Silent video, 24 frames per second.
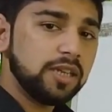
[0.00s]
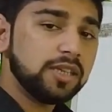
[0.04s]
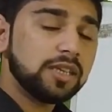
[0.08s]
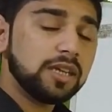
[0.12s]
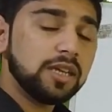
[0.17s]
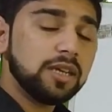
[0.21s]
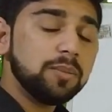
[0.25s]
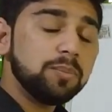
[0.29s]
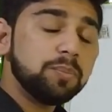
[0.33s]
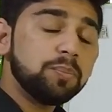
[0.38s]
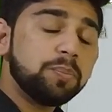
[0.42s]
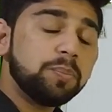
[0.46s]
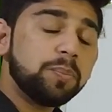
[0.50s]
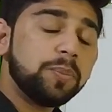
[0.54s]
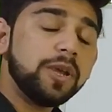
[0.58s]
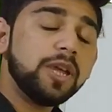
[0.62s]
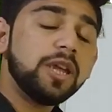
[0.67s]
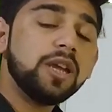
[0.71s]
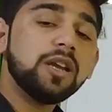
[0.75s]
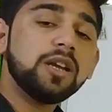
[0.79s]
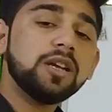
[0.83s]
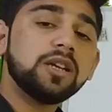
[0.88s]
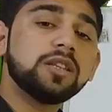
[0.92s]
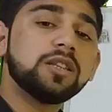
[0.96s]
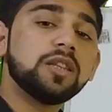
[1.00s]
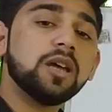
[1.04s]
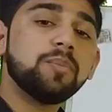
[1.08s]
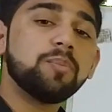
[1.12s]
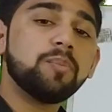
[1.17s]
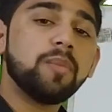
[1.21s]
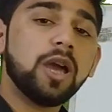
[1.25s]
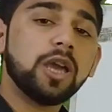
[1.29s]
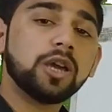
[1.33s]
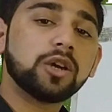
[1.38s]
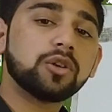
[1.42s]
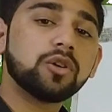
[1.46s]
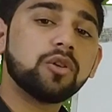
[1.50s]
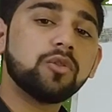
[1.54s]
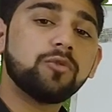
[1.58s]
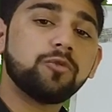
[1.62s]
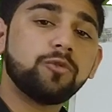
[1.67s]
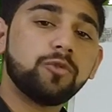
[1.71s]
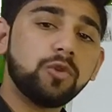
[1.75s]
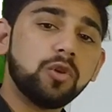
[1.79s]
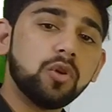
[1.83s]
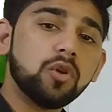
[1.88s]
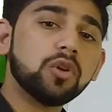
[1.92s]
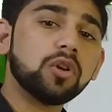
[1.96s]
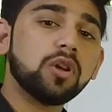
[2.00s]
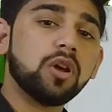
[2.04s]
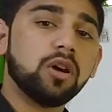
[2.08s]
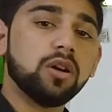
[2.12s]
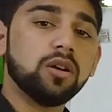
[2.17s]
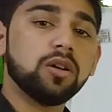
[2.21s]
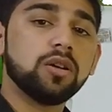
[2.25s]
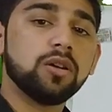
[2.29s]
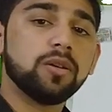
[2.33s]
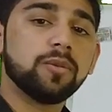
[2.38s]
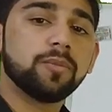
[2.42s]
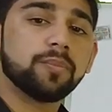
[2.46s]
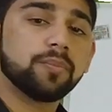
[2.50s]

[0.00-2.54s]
It impaired the microflora,